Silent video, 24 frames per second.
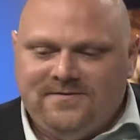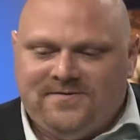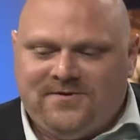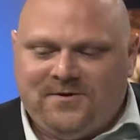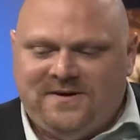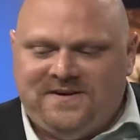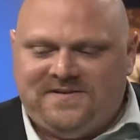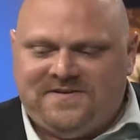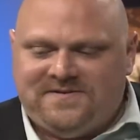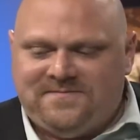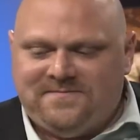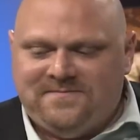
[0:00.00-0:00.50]

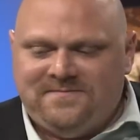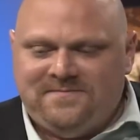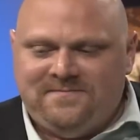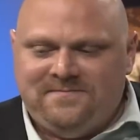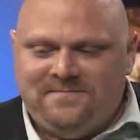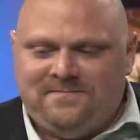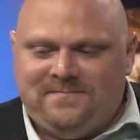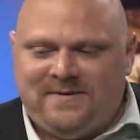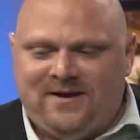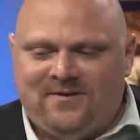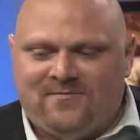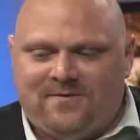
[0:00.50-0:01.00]
he's
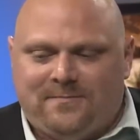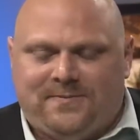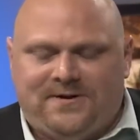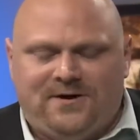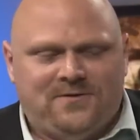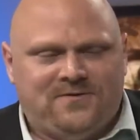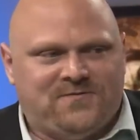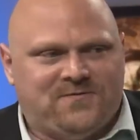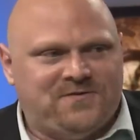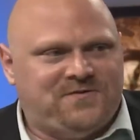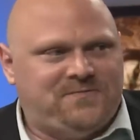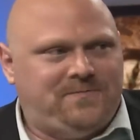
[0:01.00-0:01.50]
being
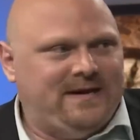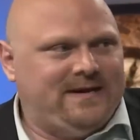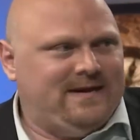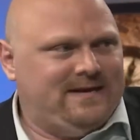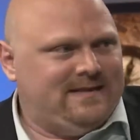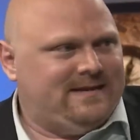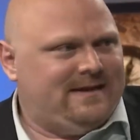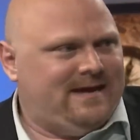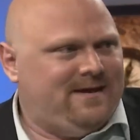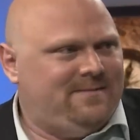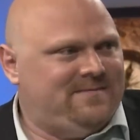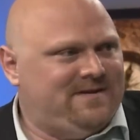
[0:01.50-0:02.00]
rebuked for
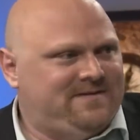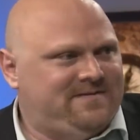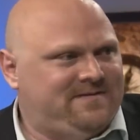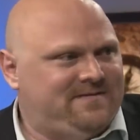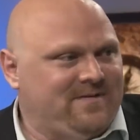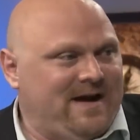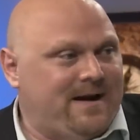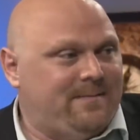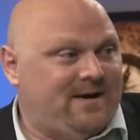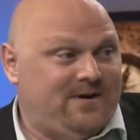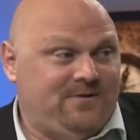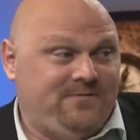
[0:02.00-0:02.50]
speaking the name, this
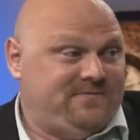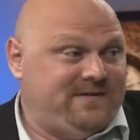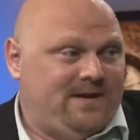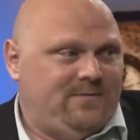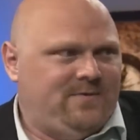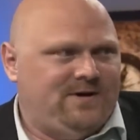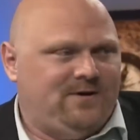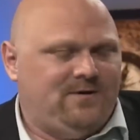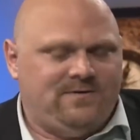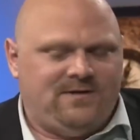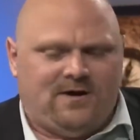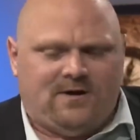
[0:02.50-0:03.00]
rabbi whose name
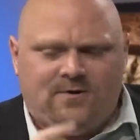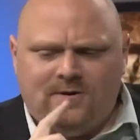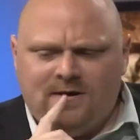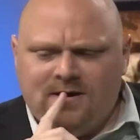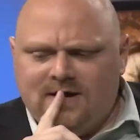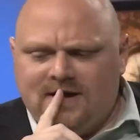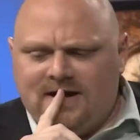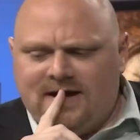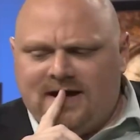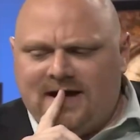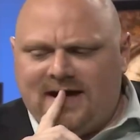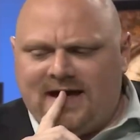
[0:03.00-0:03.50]
we don't know,
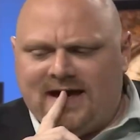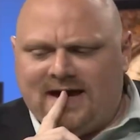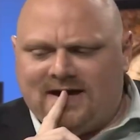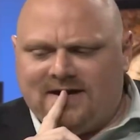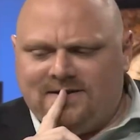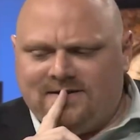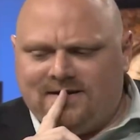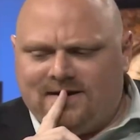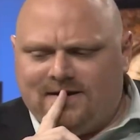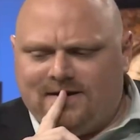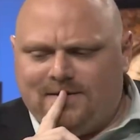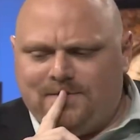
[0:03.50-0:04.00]

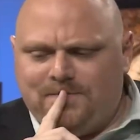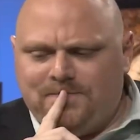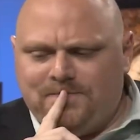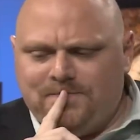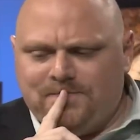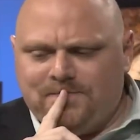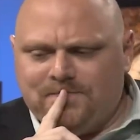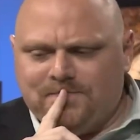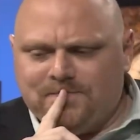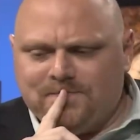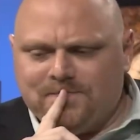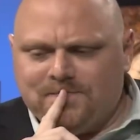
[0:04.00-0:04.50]
and
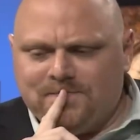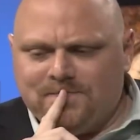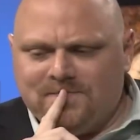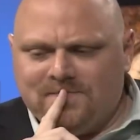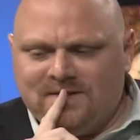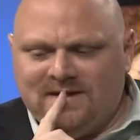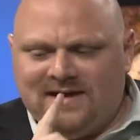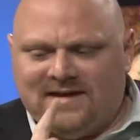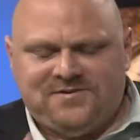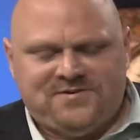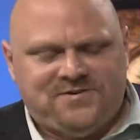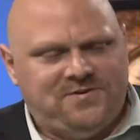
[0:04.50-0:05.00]

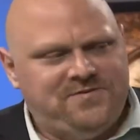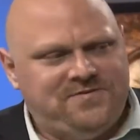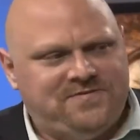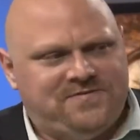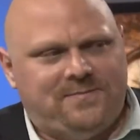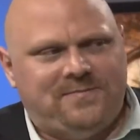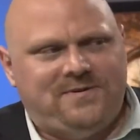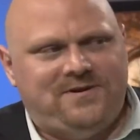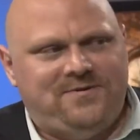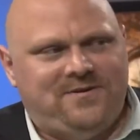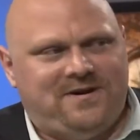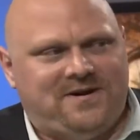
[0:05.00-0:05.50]
that shows you
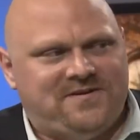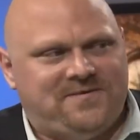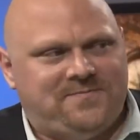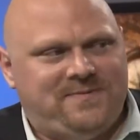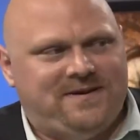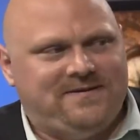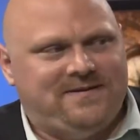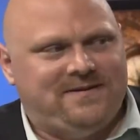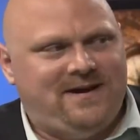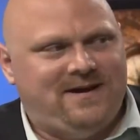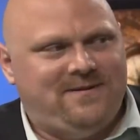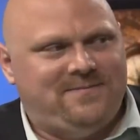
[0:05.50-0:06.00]
somebody knew how to
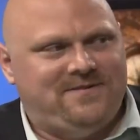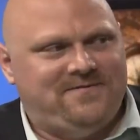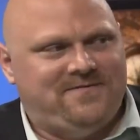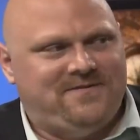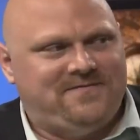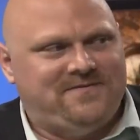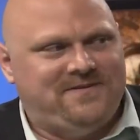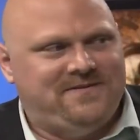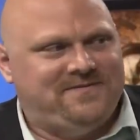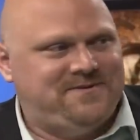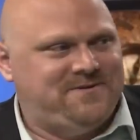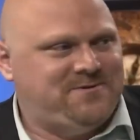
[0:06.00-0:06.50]
speak the name in the
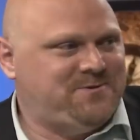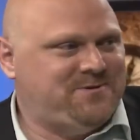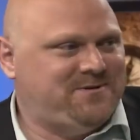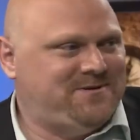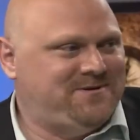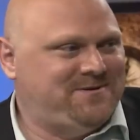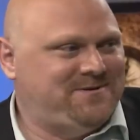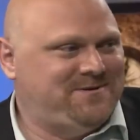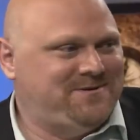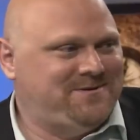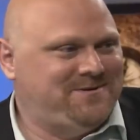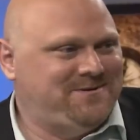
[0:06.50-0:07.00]
15th century.
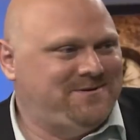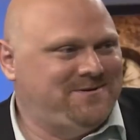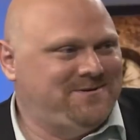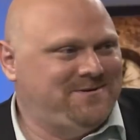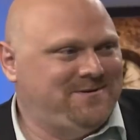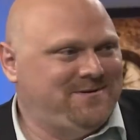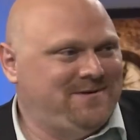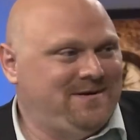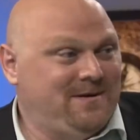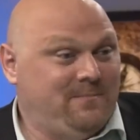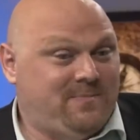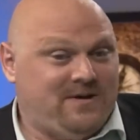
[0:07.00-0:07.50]

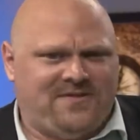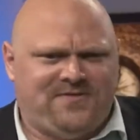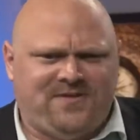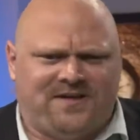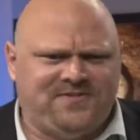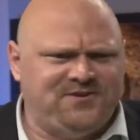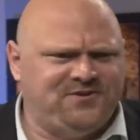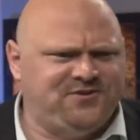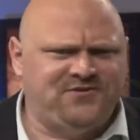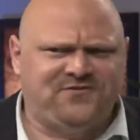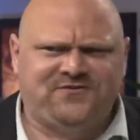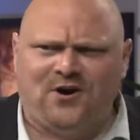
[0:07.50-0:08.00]
But I
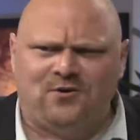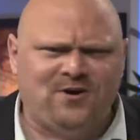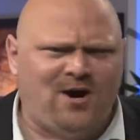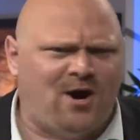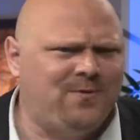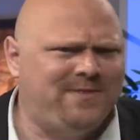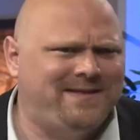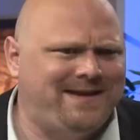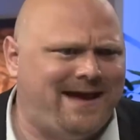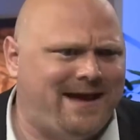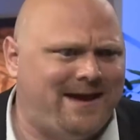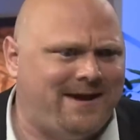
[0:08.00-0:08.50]
thought the Jews don't
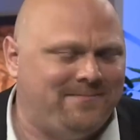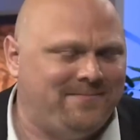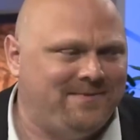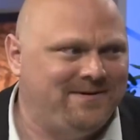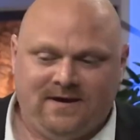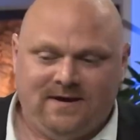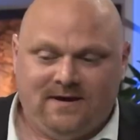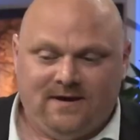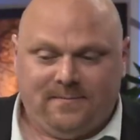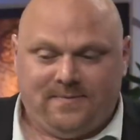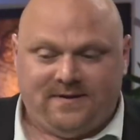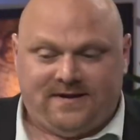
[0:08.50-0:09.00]
know the name.
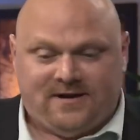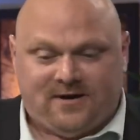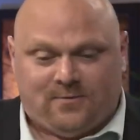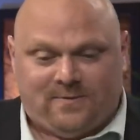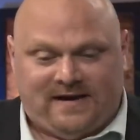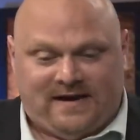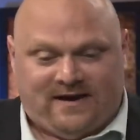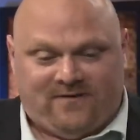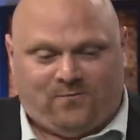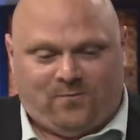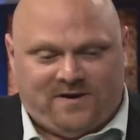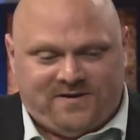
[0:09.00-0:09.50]
But here
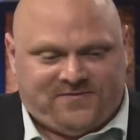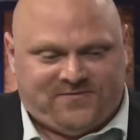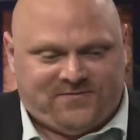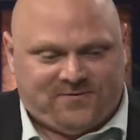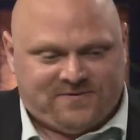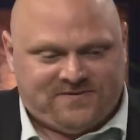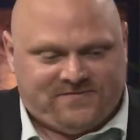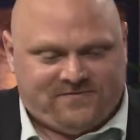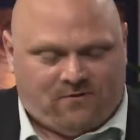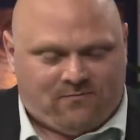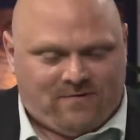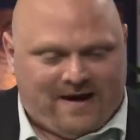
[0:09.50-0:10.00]
we have one
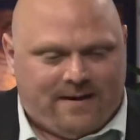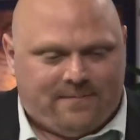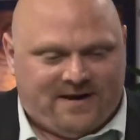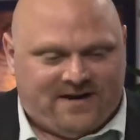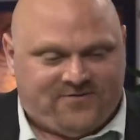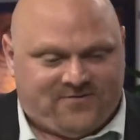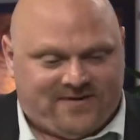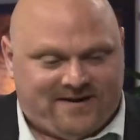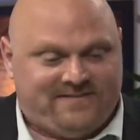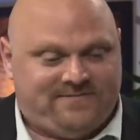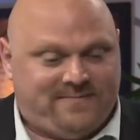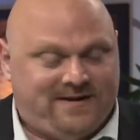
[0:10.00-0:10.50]
source of a rabbi
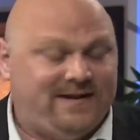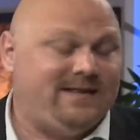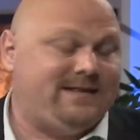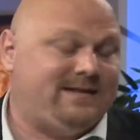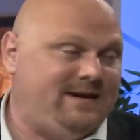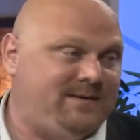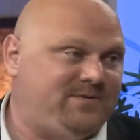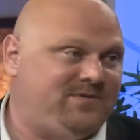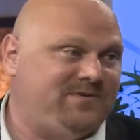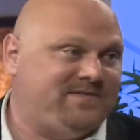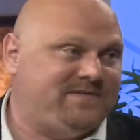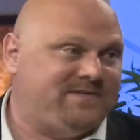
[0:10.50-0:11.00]
transmitting the
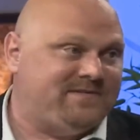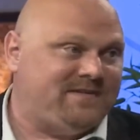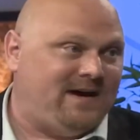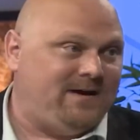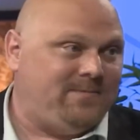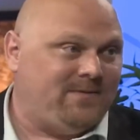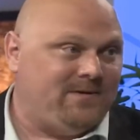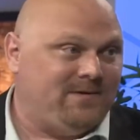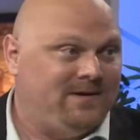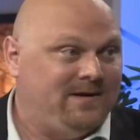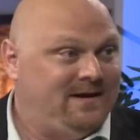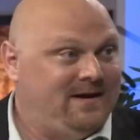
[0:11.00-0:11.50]
name to his
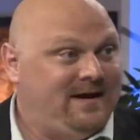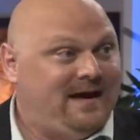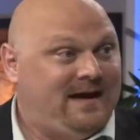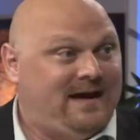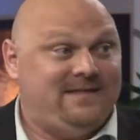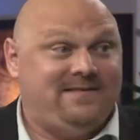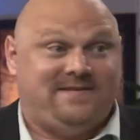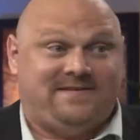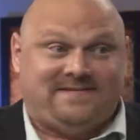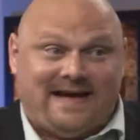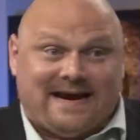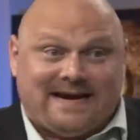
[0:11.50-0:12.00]
disciple.
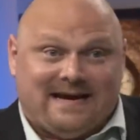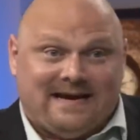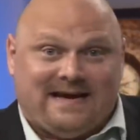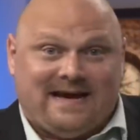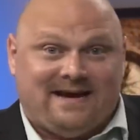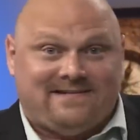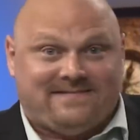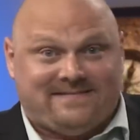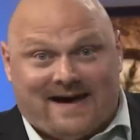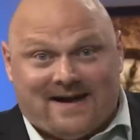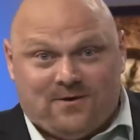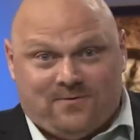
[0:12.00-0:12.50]
And the second
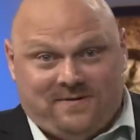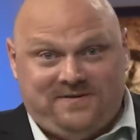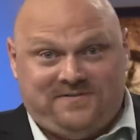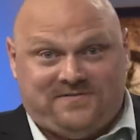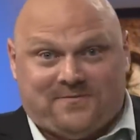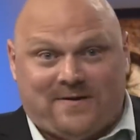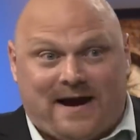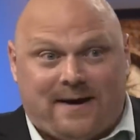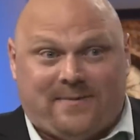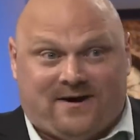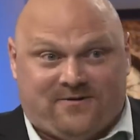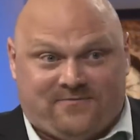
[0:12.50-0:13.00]
case, not only does
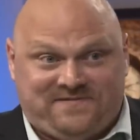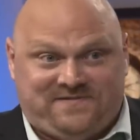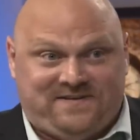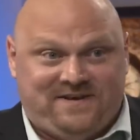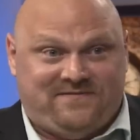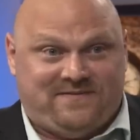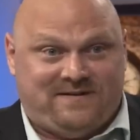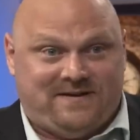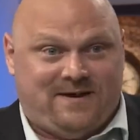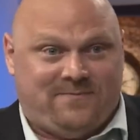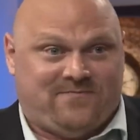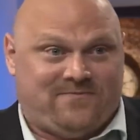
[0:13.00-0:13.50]
the rabbi
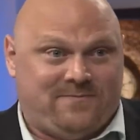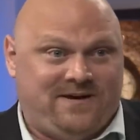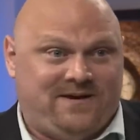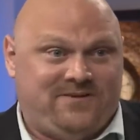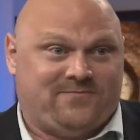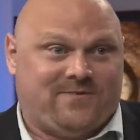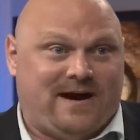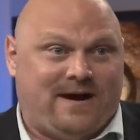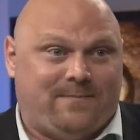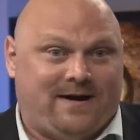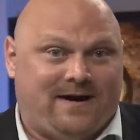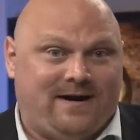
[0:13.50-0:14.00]
receive the name from
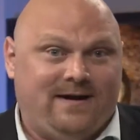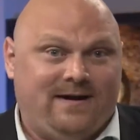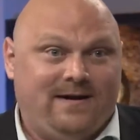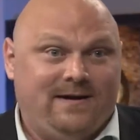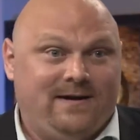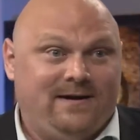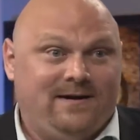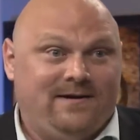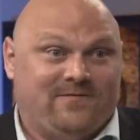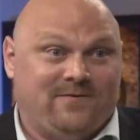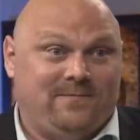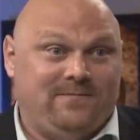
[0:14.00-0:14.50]
his rabbi,
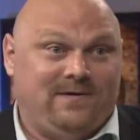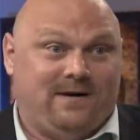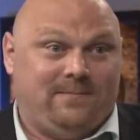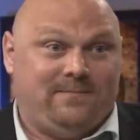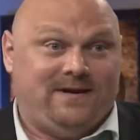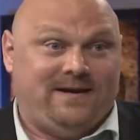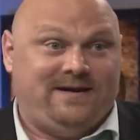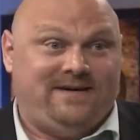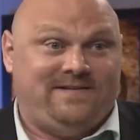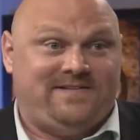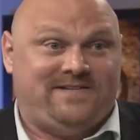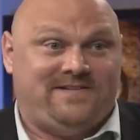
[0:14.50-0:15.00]

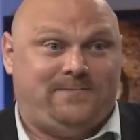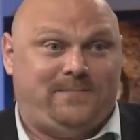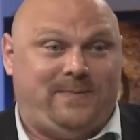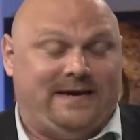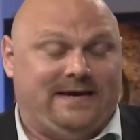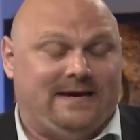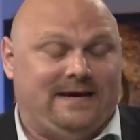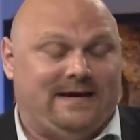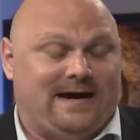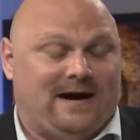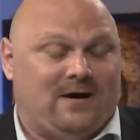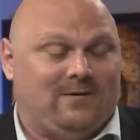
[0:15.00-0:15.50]
but he's
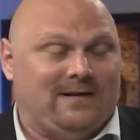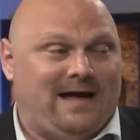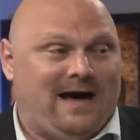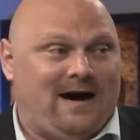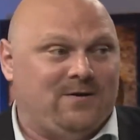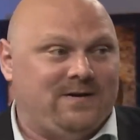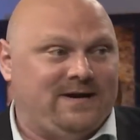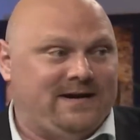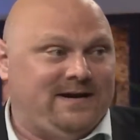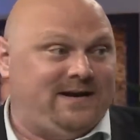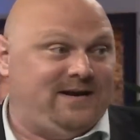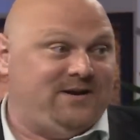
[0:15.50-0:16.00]
speaking it out
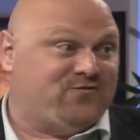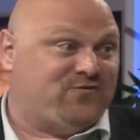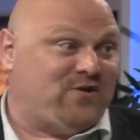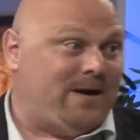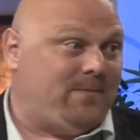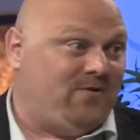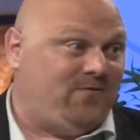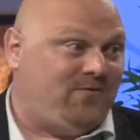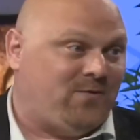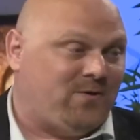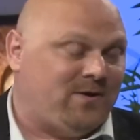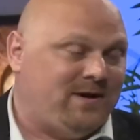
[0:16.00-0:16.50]
loud and getting in
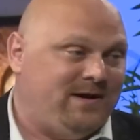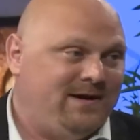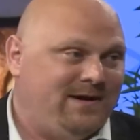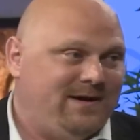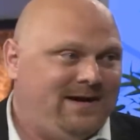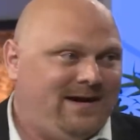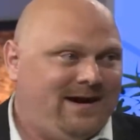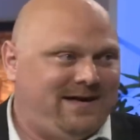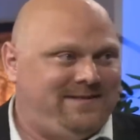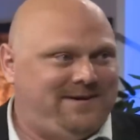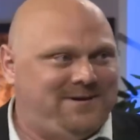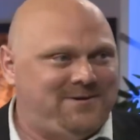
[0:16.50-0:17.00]
trouble for it.
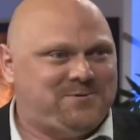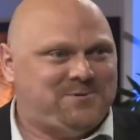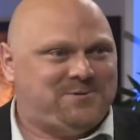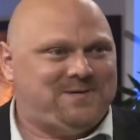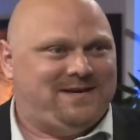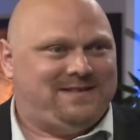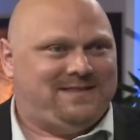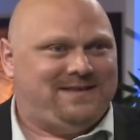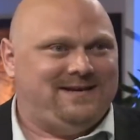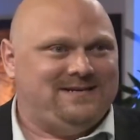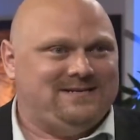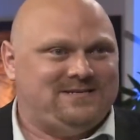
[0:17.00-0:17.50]
And the
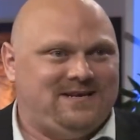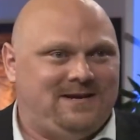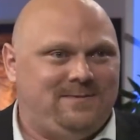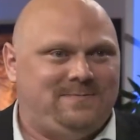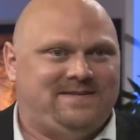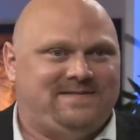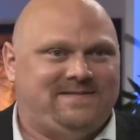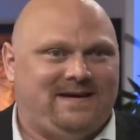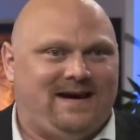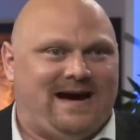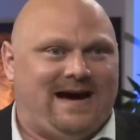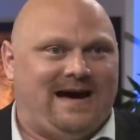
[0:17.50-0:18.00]
interesting thing is
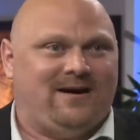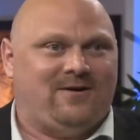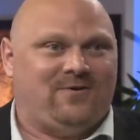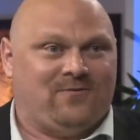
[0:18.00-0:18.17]
Ibn Sayach